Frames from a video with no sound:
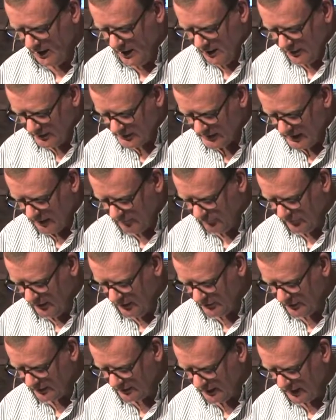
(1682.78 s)
The same
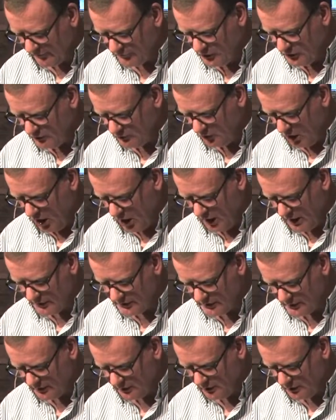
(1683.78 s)
feet that left you
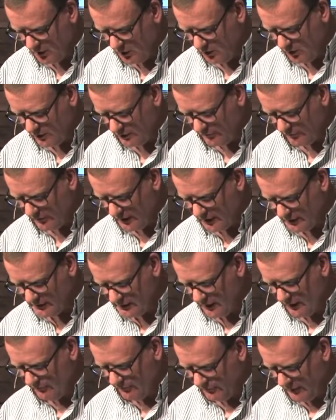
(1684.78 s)
lost and alone are the very
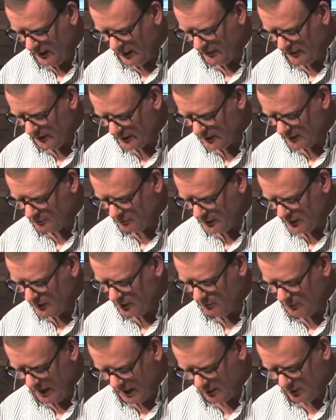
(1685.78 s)
same feet that can bring you
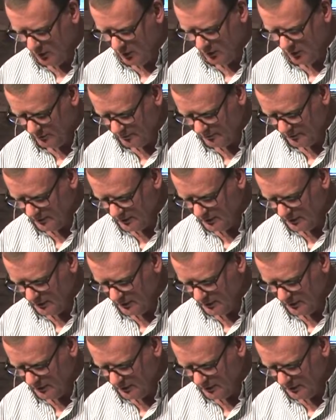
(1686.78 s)
back home.